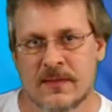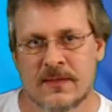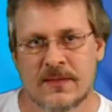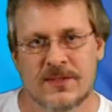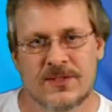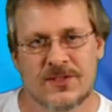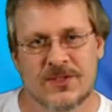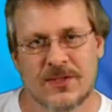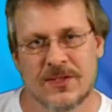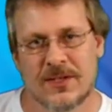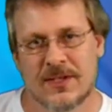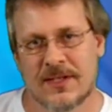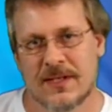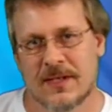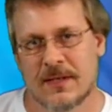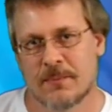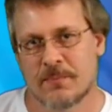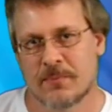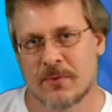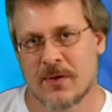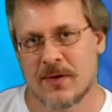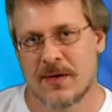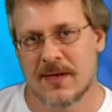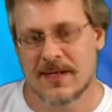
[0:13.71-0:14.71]
show you a
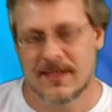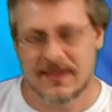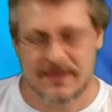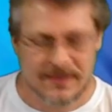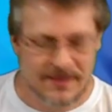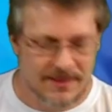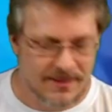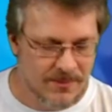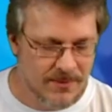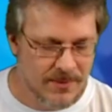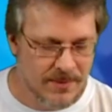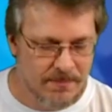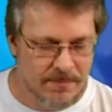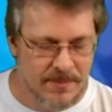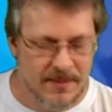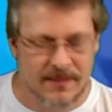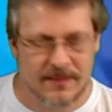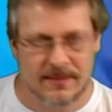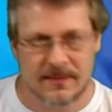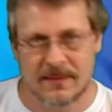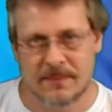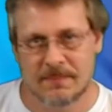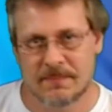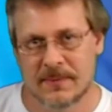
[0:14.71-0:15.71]
product that we
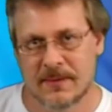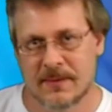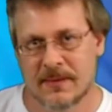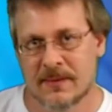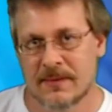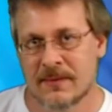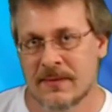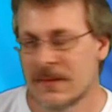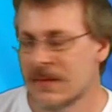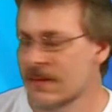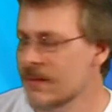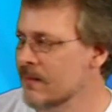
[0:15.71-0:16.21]
picked up here.